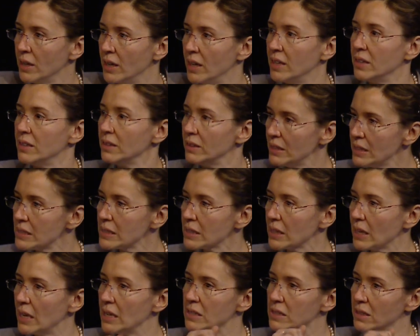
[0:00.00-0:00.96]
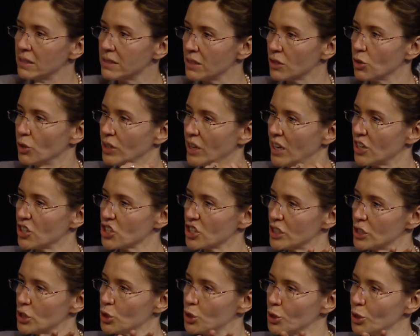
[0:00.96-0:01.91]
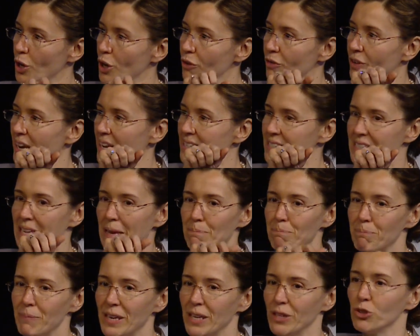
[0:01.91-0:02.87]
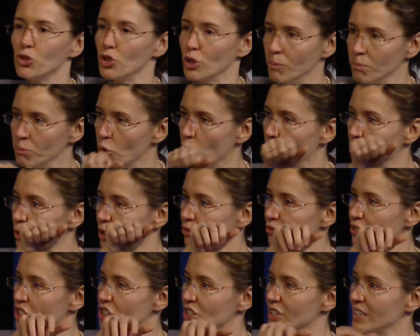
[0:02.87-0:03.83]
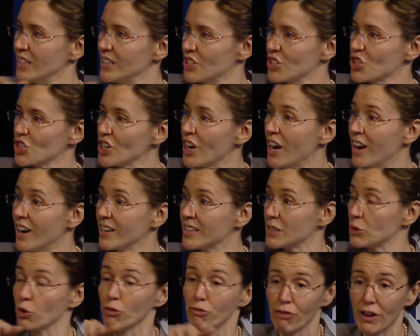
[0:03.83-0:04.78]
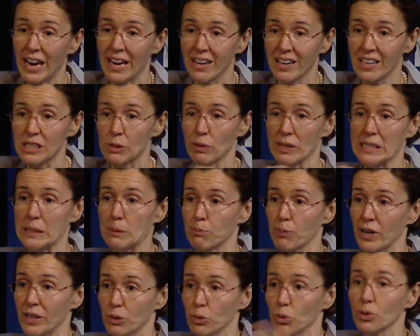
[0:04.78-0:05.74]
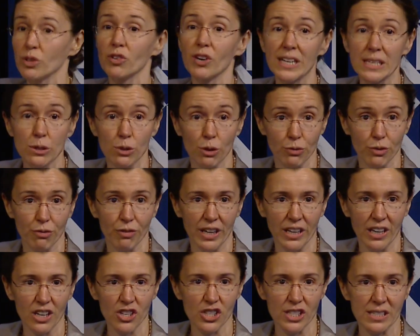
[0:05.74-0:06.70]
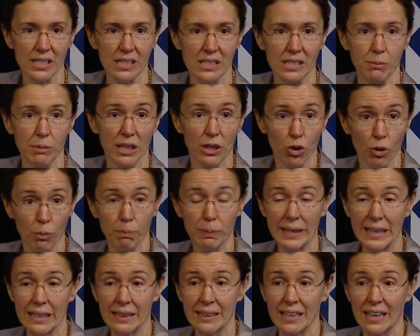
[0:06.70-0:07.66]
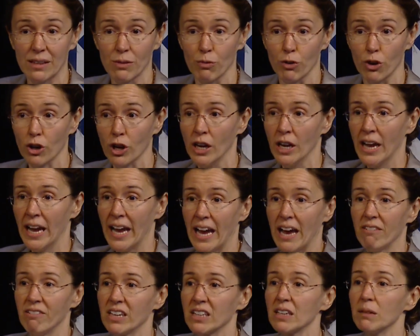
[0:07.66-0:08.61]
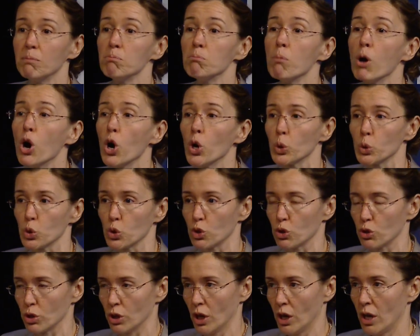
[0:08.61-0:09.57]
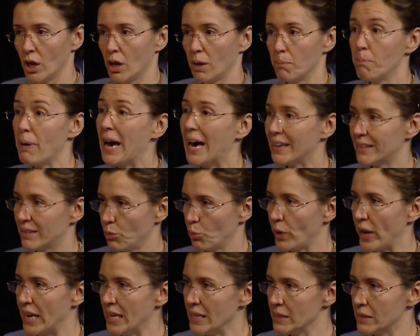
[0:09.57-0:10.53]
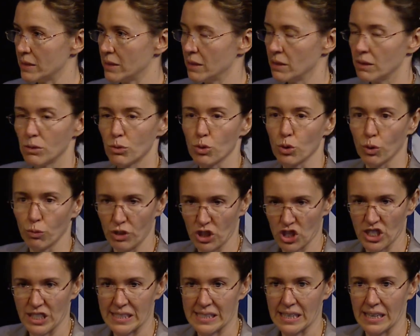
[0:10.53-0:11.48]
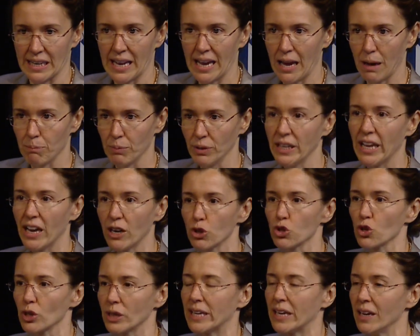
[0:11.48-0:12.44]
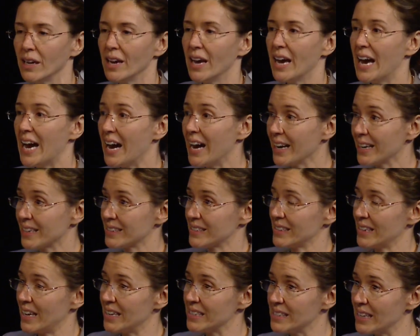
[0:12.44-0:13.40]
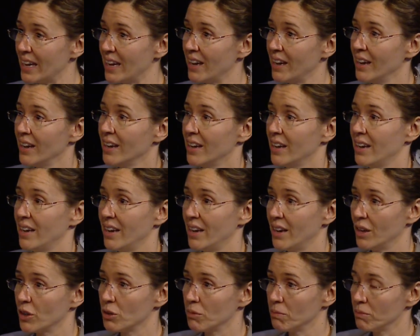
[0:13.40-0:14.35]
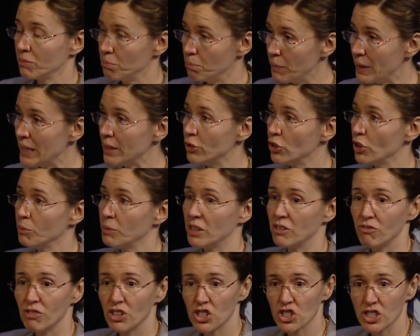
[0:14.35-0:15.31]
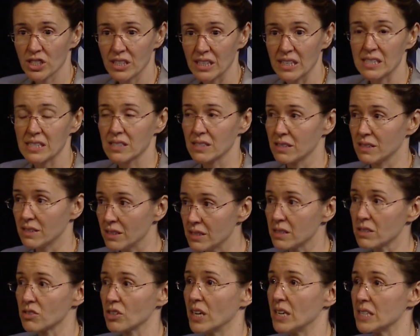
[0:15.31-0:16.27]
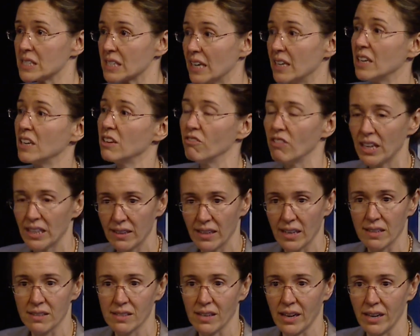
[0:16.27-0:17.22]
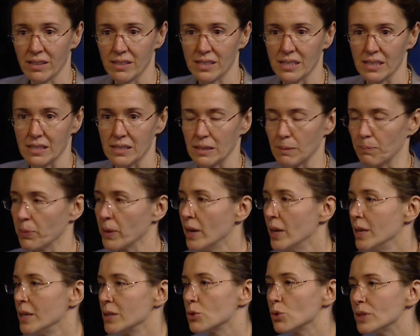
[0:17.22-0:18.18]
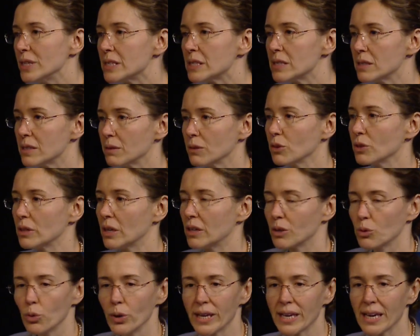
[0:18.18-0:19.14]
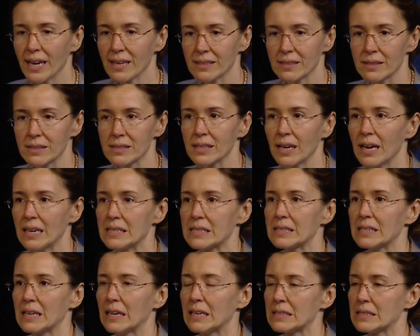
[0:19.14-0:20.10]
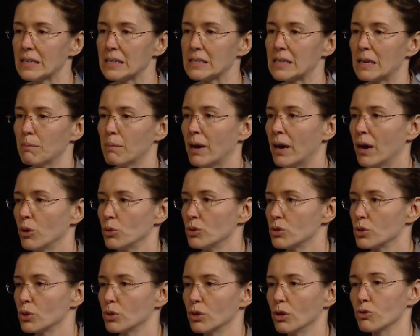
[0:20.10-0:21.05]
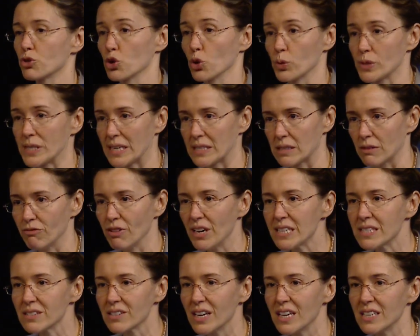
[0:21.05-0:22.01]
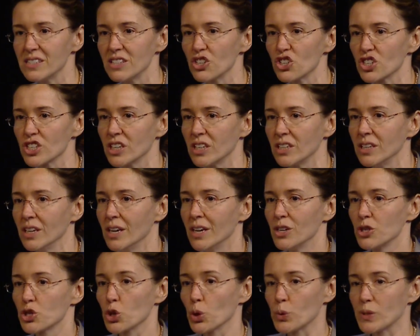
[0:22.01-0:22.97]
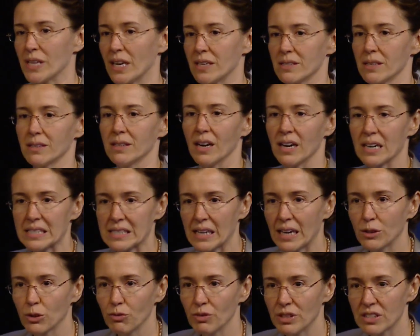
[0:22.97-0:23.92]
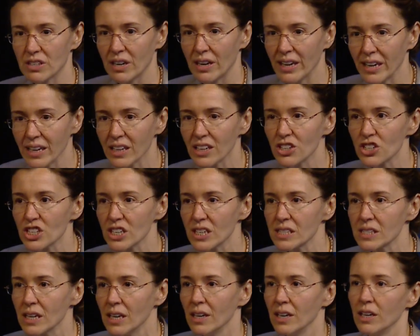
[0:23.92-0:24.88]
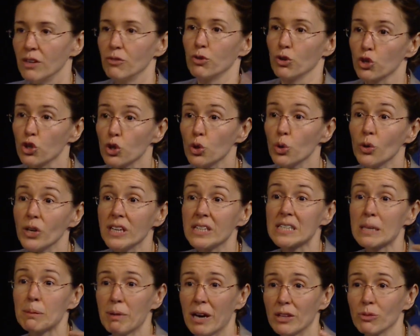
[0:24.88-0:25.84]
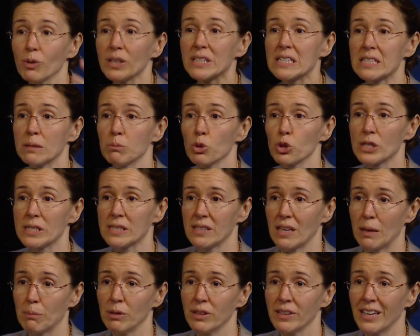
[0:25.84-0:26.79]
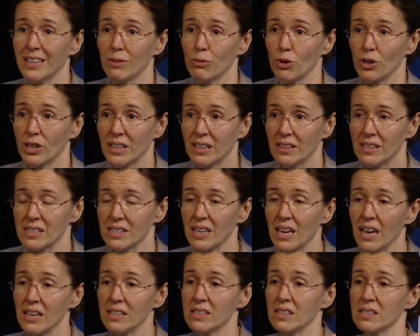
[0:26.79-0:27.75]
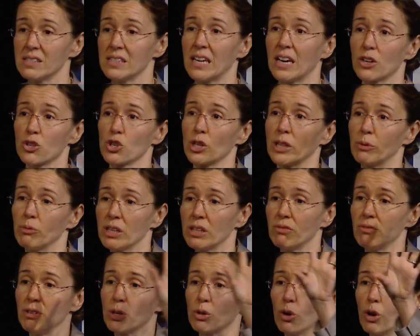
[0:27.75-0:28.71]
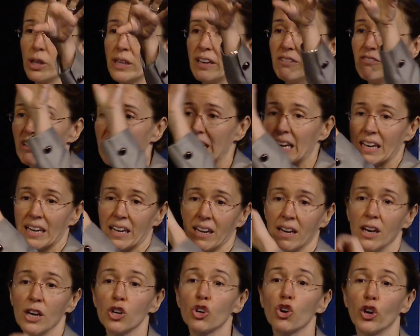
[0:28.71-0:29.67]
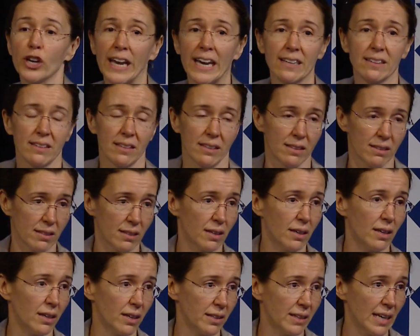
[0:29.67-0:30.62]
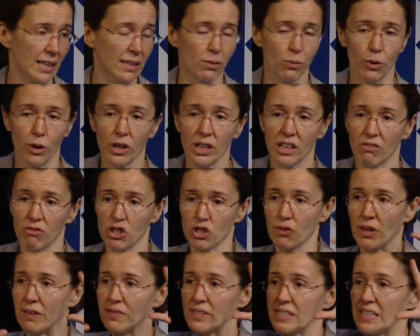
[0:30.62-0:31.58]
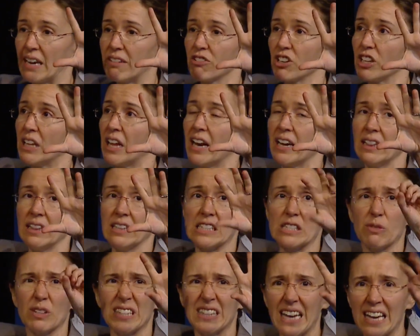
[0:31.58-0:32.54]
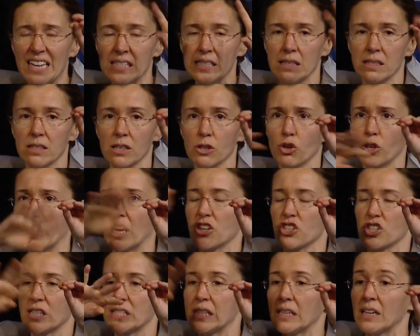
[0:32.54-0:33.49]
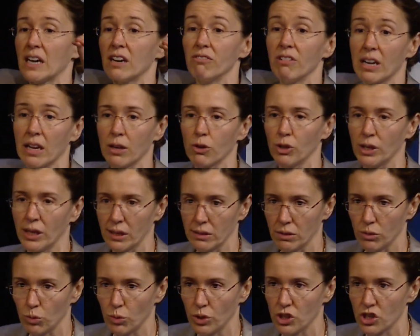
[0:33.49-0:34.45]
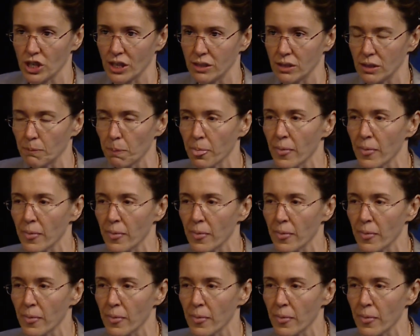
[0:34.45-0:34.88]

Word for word: And in this case, interconnections serve as a medium over which these shocks or failures will spread to the rest of the financial system. And complete network, having the most pathways through which this can happen, actually acts as a uh, medium in which this distress can invade the entire system. So this uh, quick exercise tells us about, sort of shows us the phase transition, shows us the dark side of interlinkages. If you're curious about what's the most stable network in this case, it's actually what we call a weakly connected uh, network in which we have several islands with dense interconnections that are weakly connected to each other.